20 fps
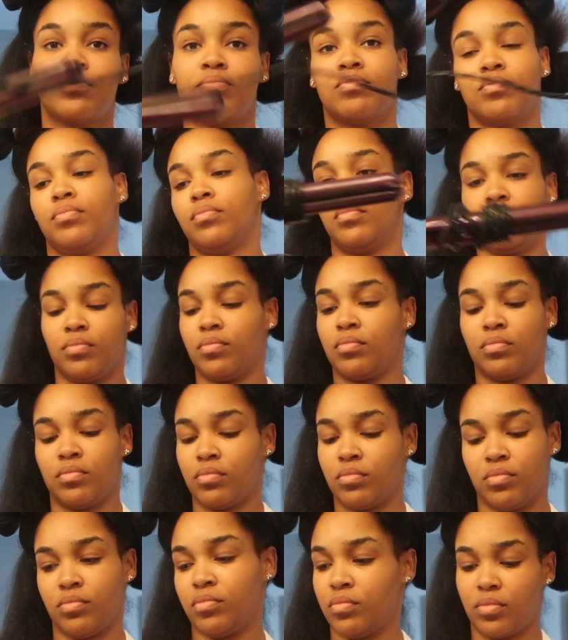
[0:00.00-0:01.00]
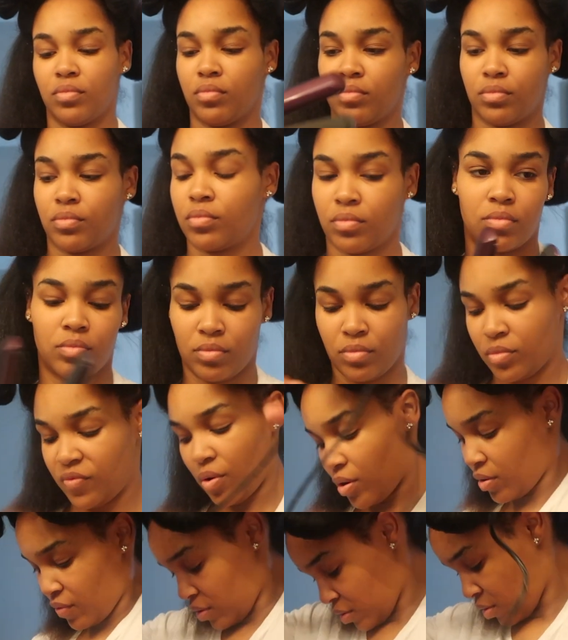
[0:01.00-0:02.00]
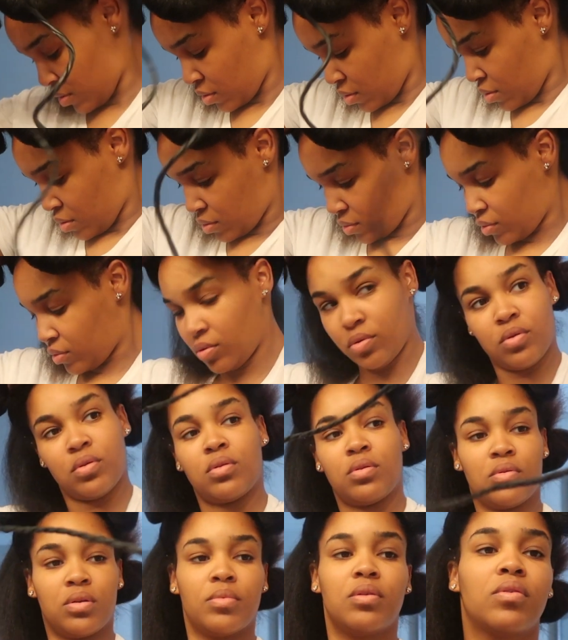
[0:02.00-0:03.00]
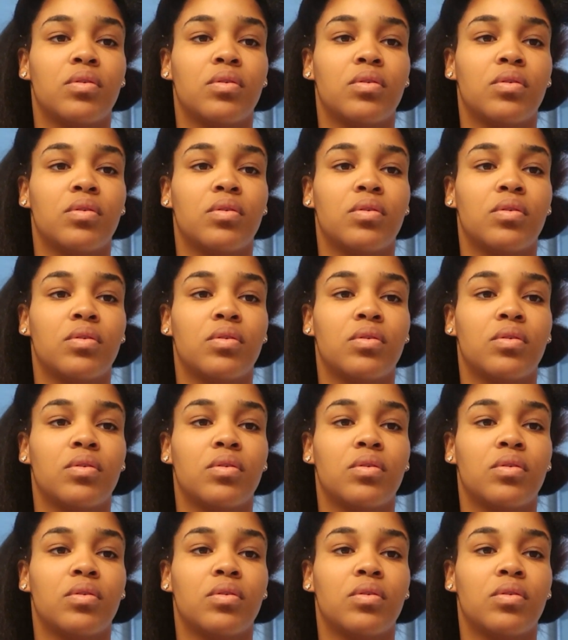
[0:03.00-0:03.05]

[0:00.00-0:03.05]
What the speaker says: But this way, it's kind of faster, not going to lie.